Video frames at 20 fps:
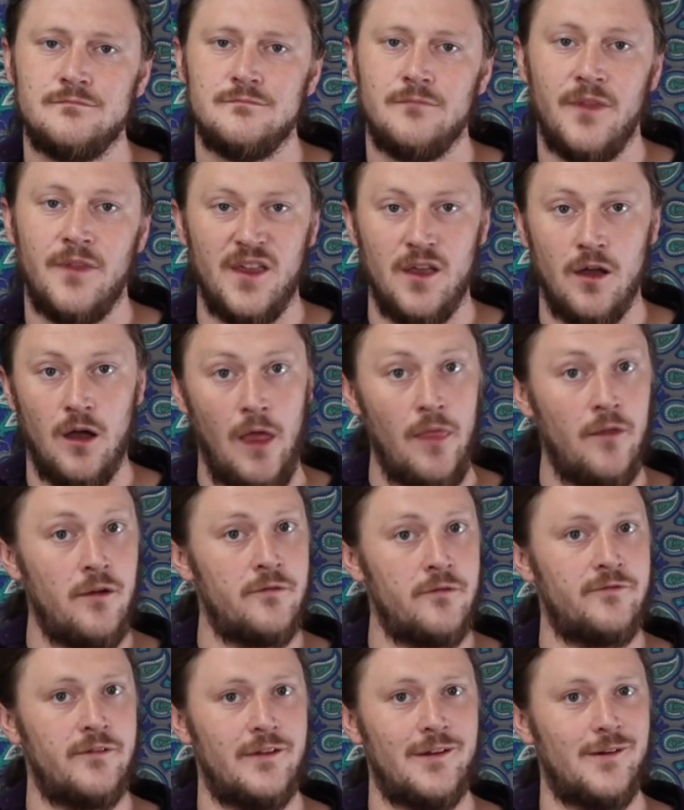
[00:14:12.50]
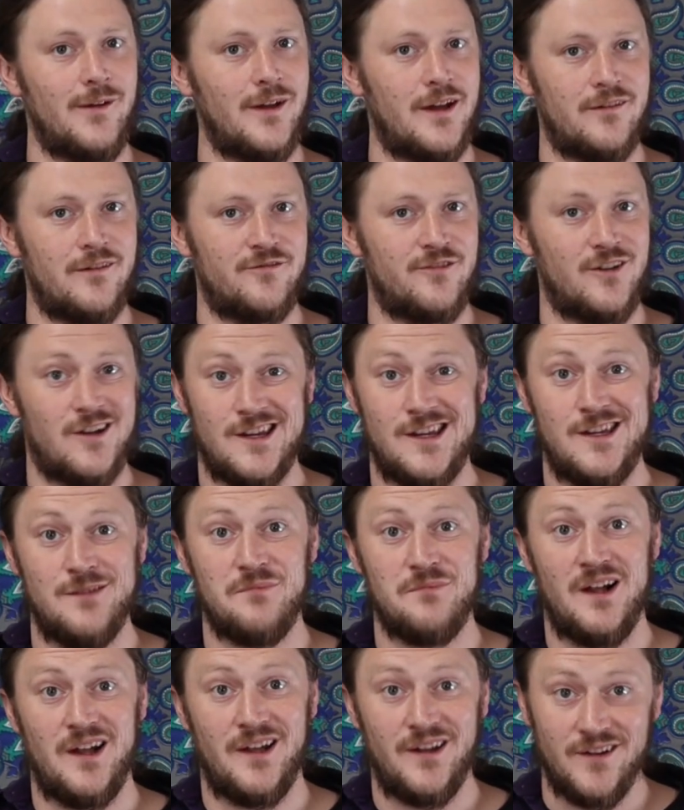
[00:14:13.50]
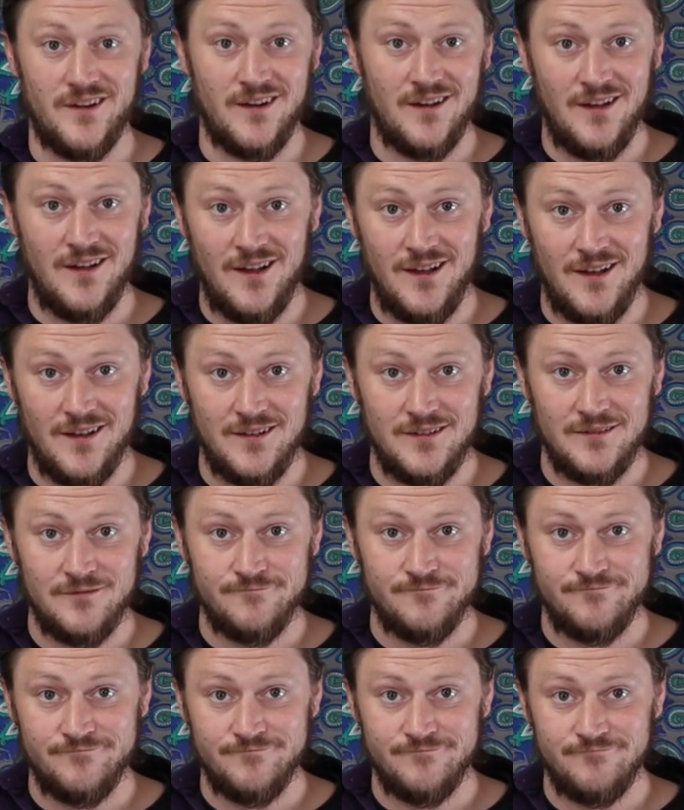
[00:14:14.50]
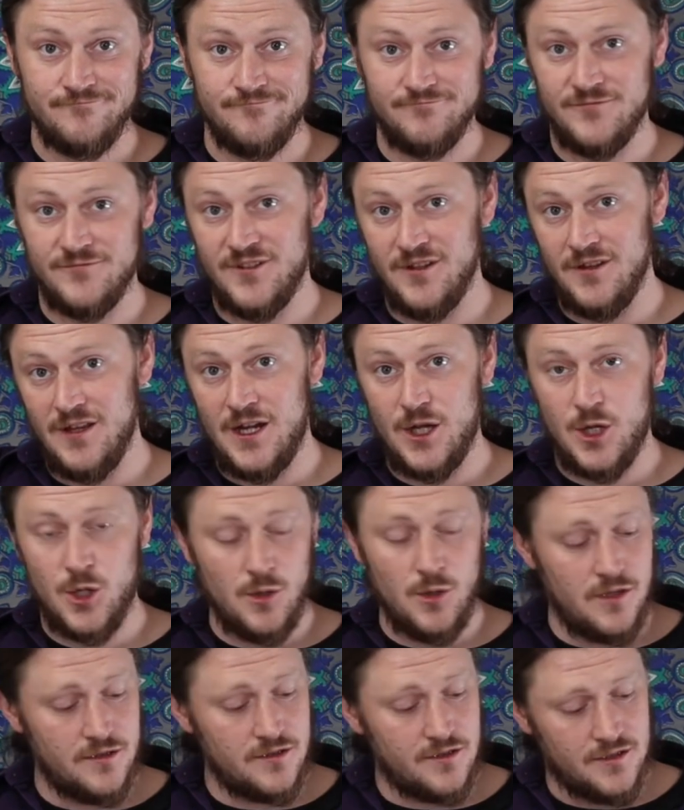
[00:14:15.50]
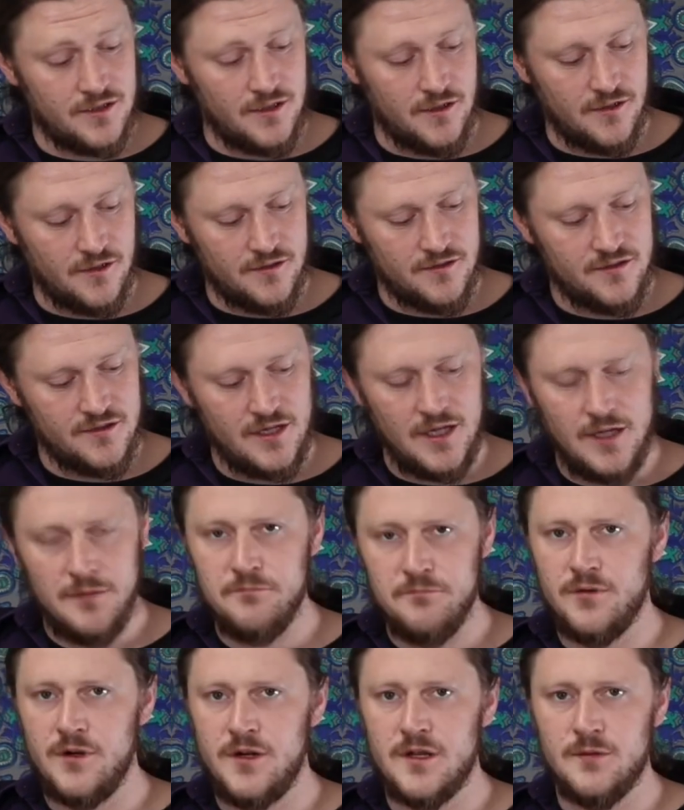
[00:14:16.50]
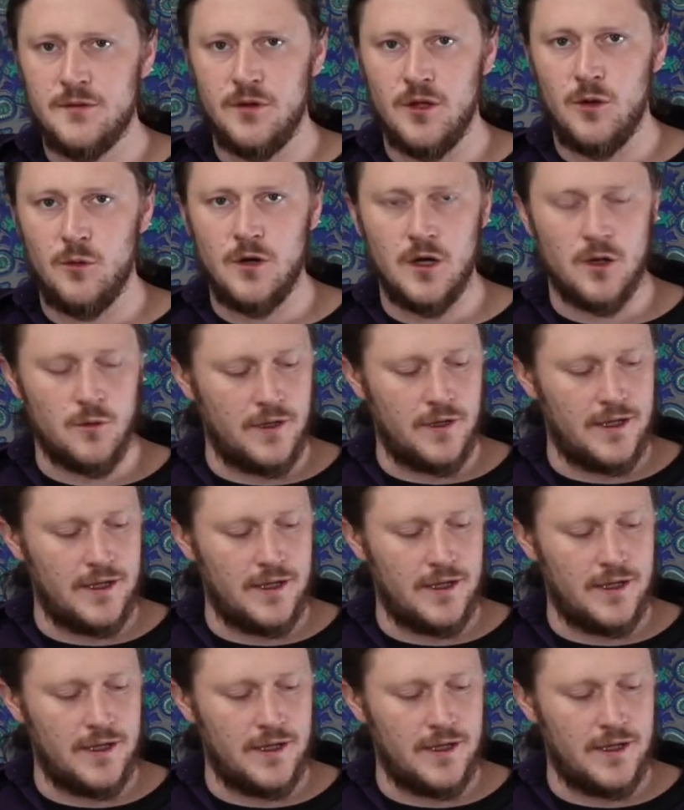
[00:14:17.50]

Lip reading: the other fingering for E minor, huh? There's a lot of choices here. Same principle at work. We